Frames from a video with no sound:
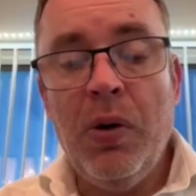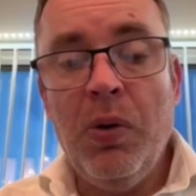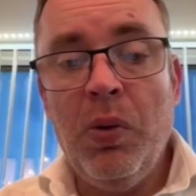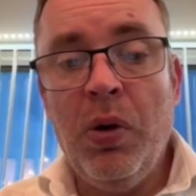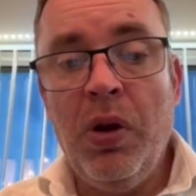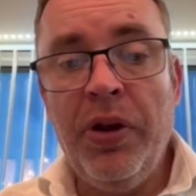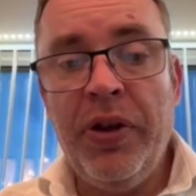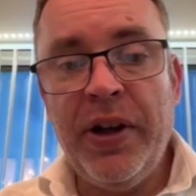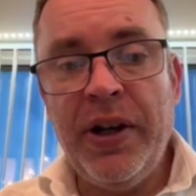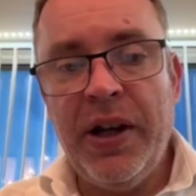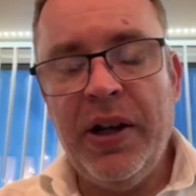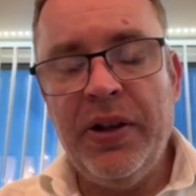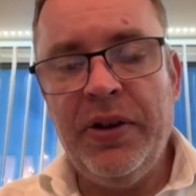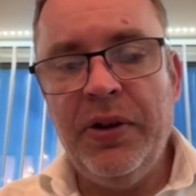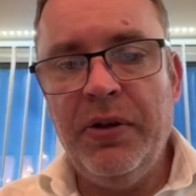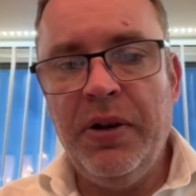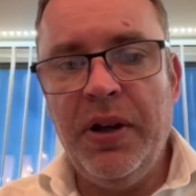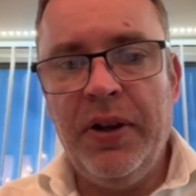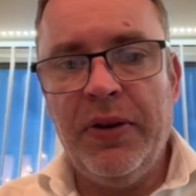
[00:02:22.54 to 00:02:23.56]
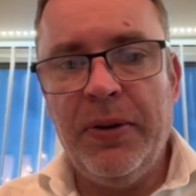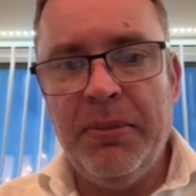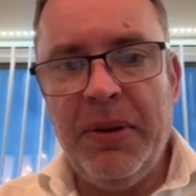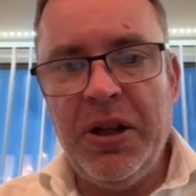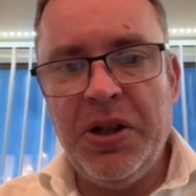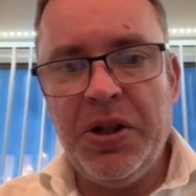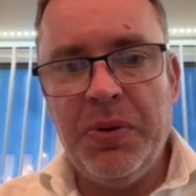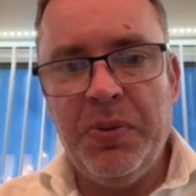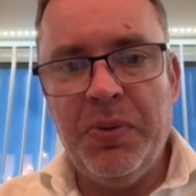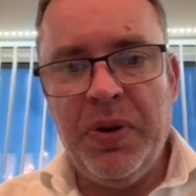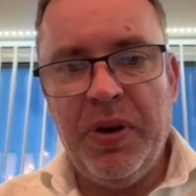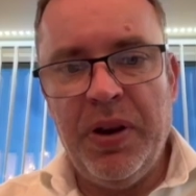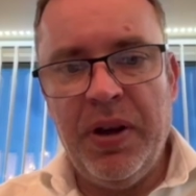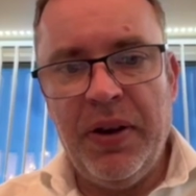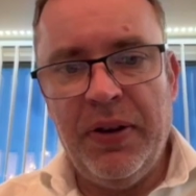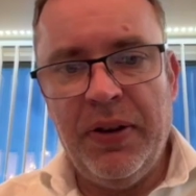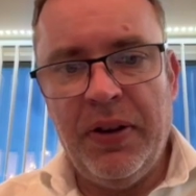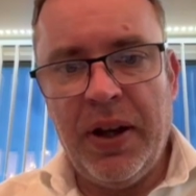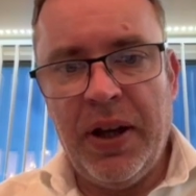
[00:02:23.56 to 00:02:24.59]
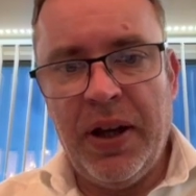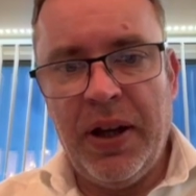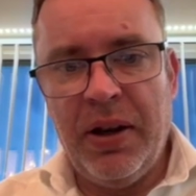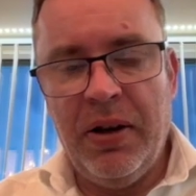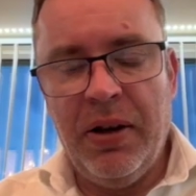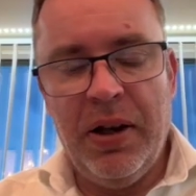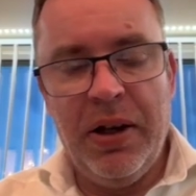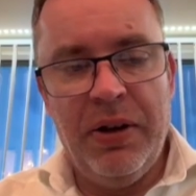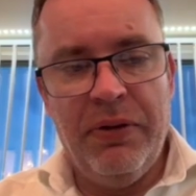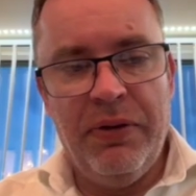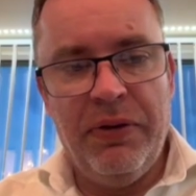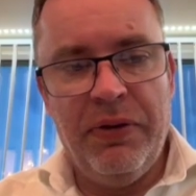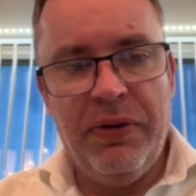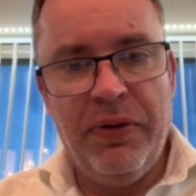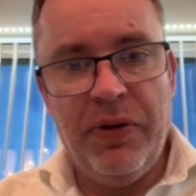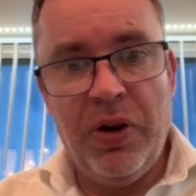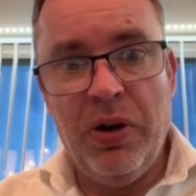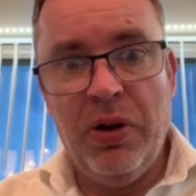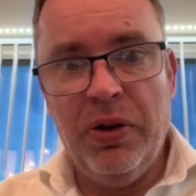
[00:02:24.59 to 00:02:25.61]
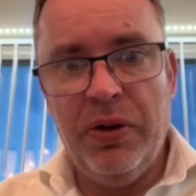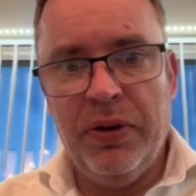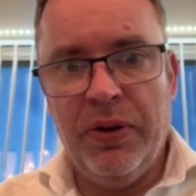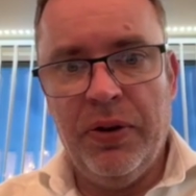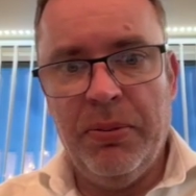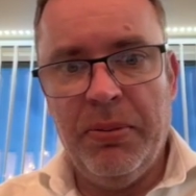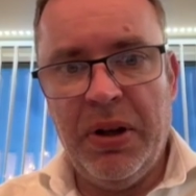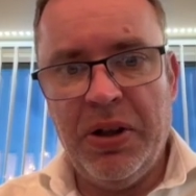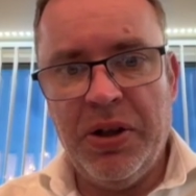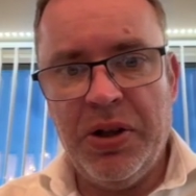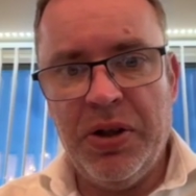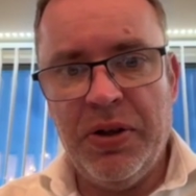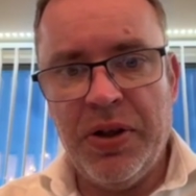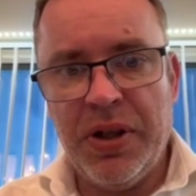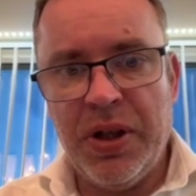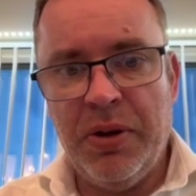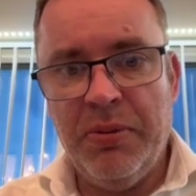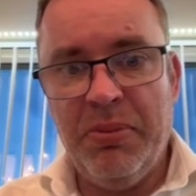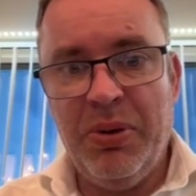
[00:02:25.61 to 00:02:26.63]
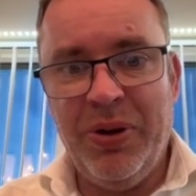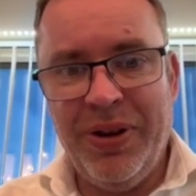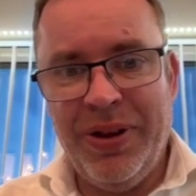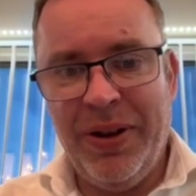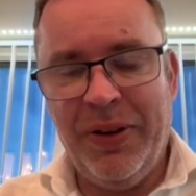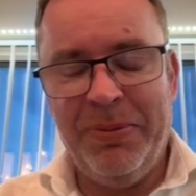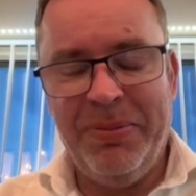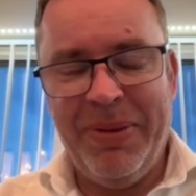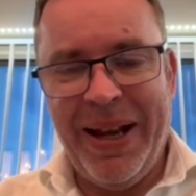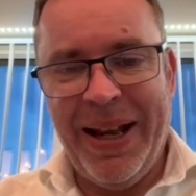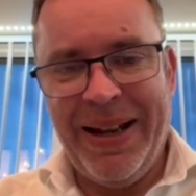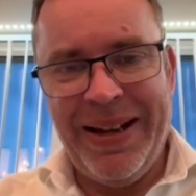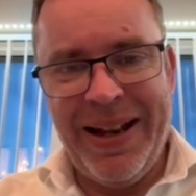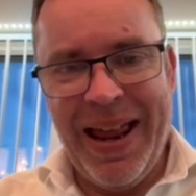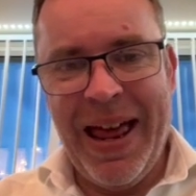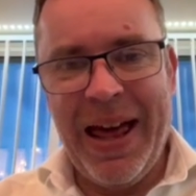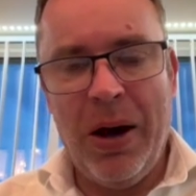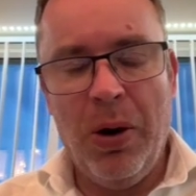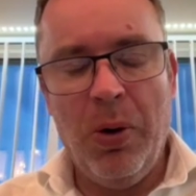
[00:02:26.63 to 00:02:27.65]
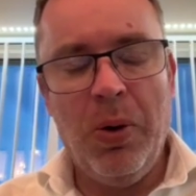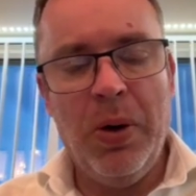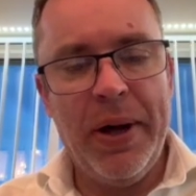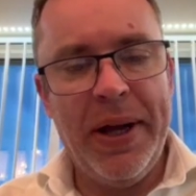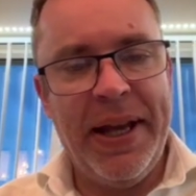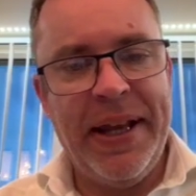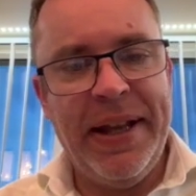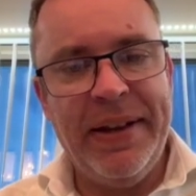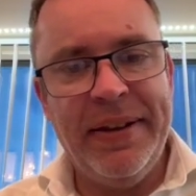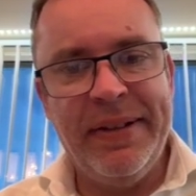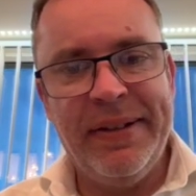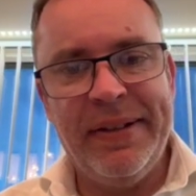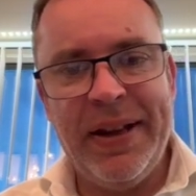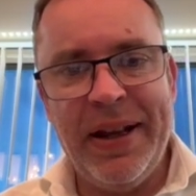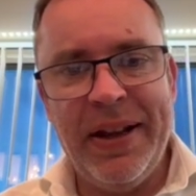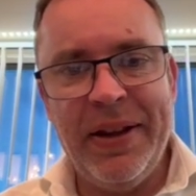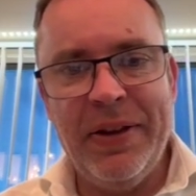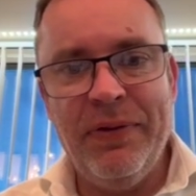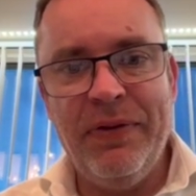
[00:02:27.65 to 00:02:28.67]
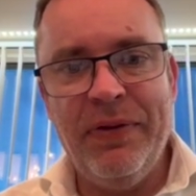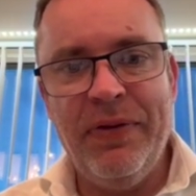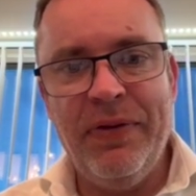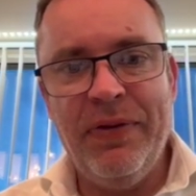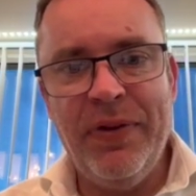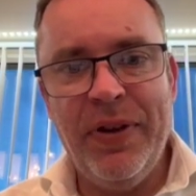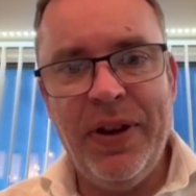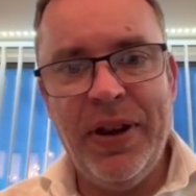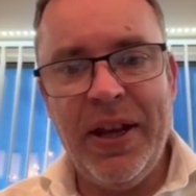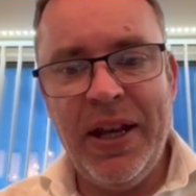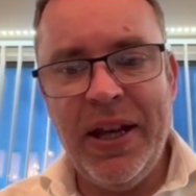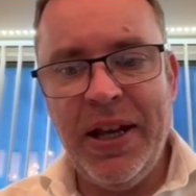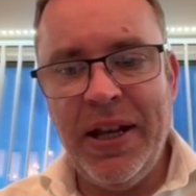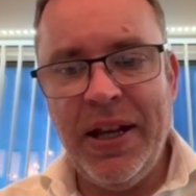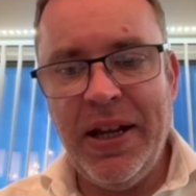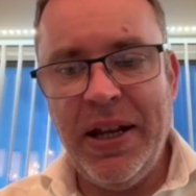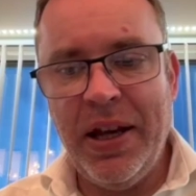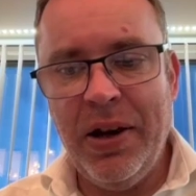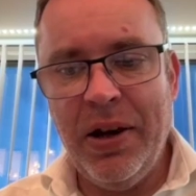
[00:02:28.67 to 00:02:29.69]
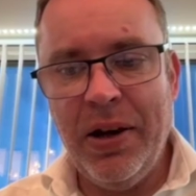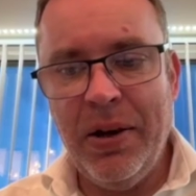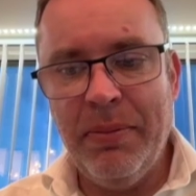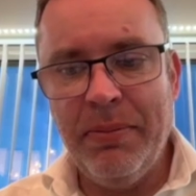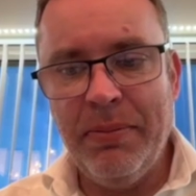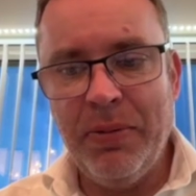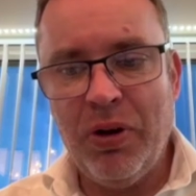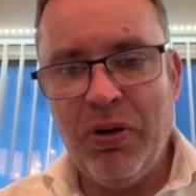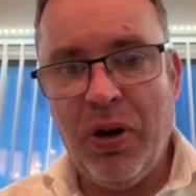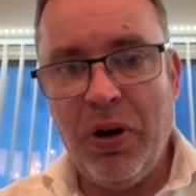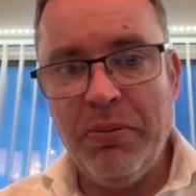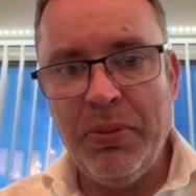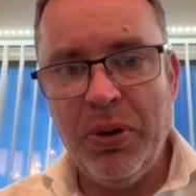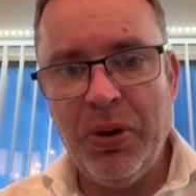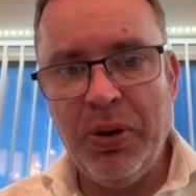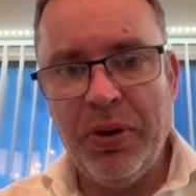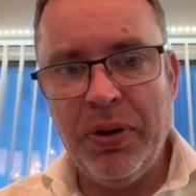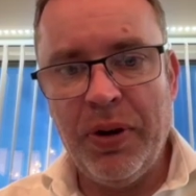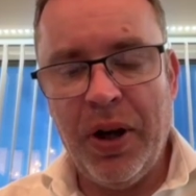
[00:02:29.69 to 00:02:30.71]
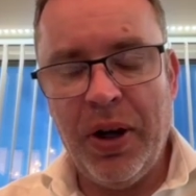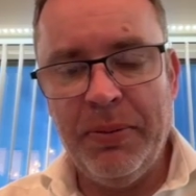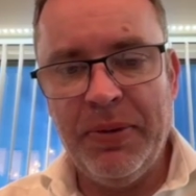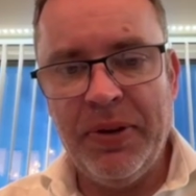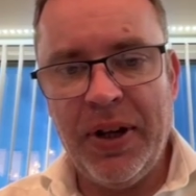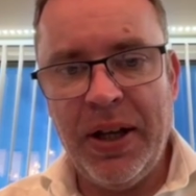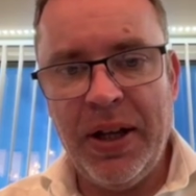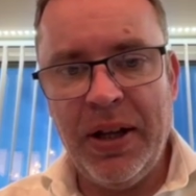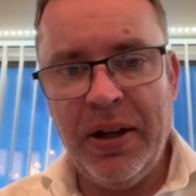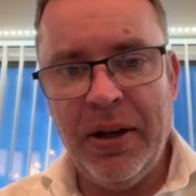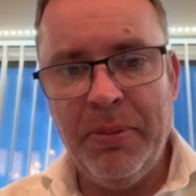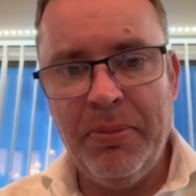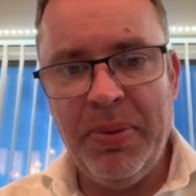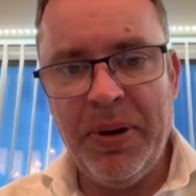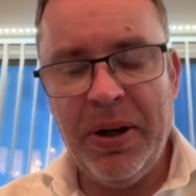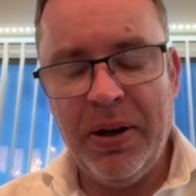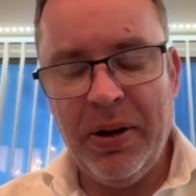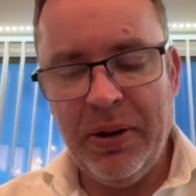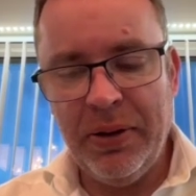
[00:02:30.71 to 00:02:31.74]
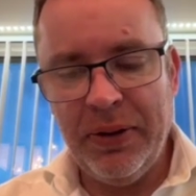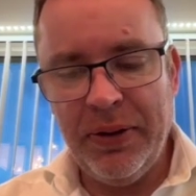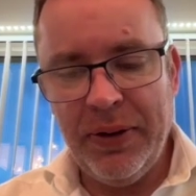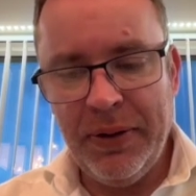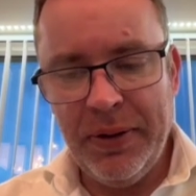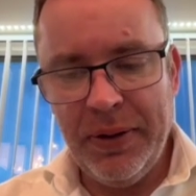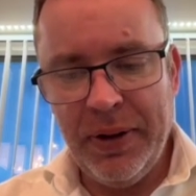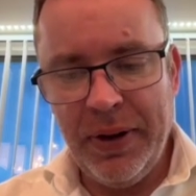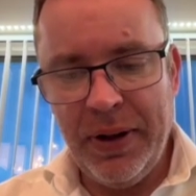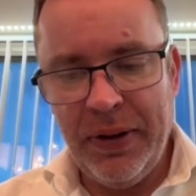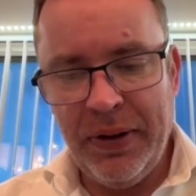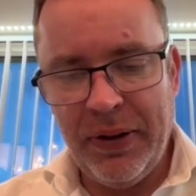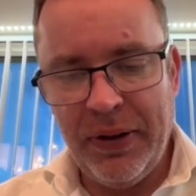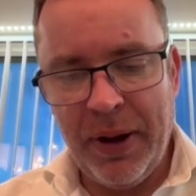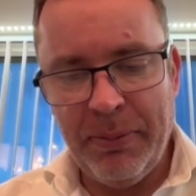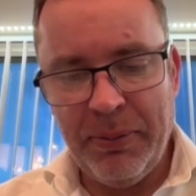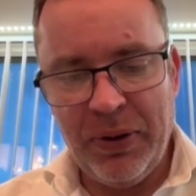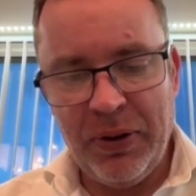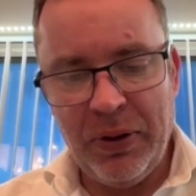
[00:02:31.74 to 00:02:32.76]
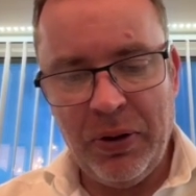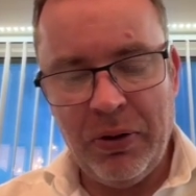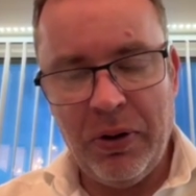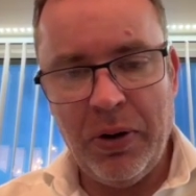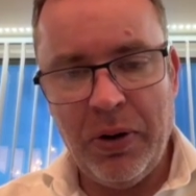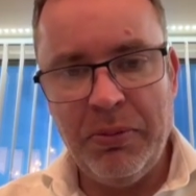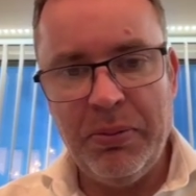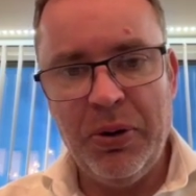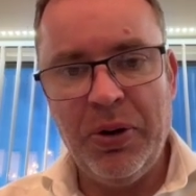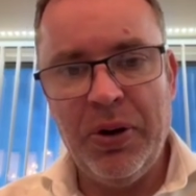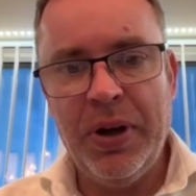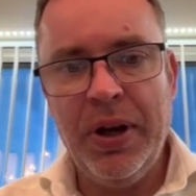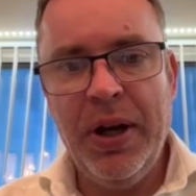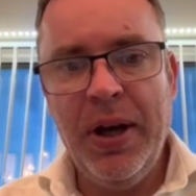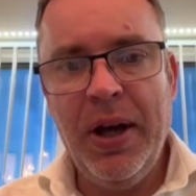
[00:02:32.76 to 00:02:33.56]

One thing that I do need to mention with this that I've forgotten to mention, so I'm putting this bit in now, is that the Chromebook that I'm taking apart, the Samsung Chromebook,